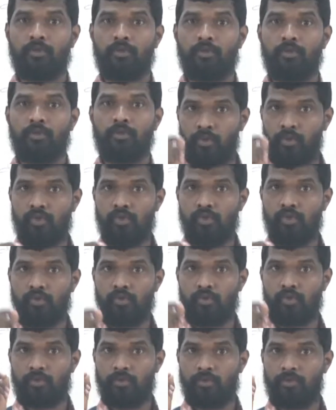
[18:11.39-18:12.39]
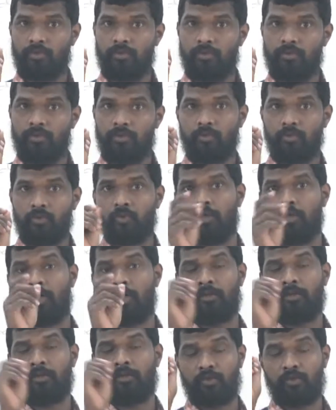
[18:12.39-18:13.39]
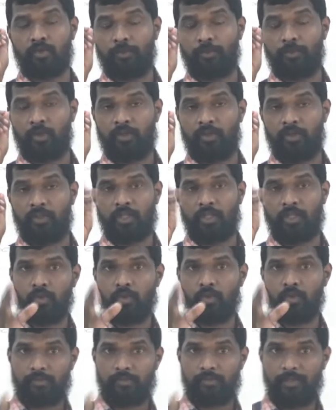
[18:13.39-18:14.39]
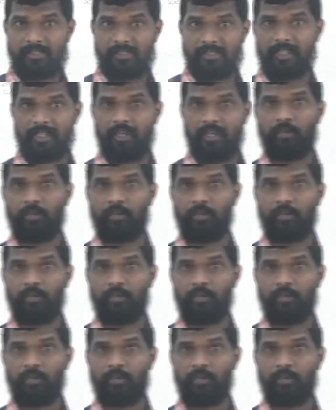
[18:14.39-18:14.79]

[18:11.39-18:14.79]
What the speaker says: To produce the goods means here